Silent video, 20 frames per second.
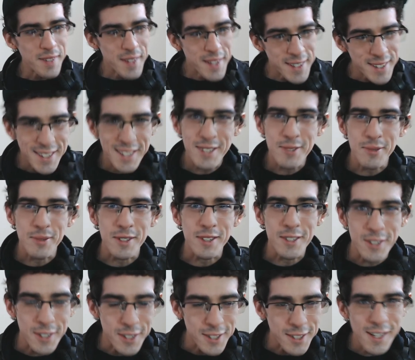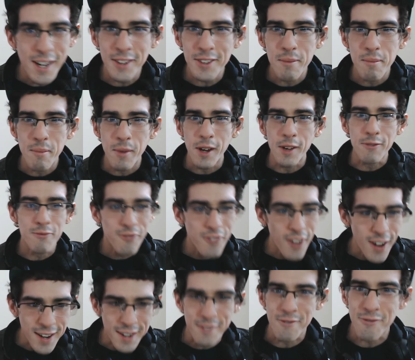This was just nothing but fucking
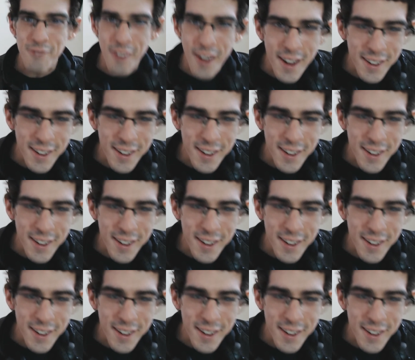fun.